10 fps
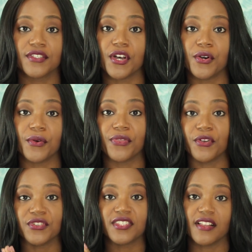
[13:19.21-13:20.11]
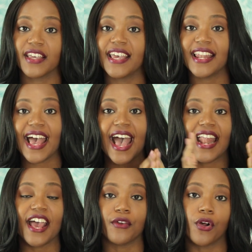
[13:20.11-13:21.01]
So they're just selling it
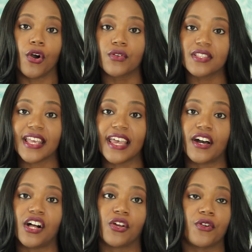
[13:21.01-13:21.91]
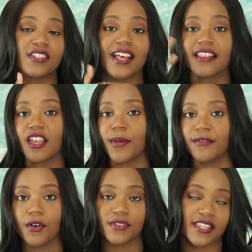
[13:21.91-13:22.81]
at either wholesale or slightly
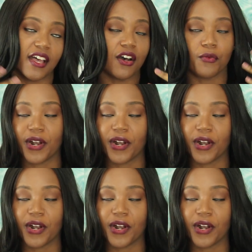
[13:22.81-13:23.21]
above wholesale,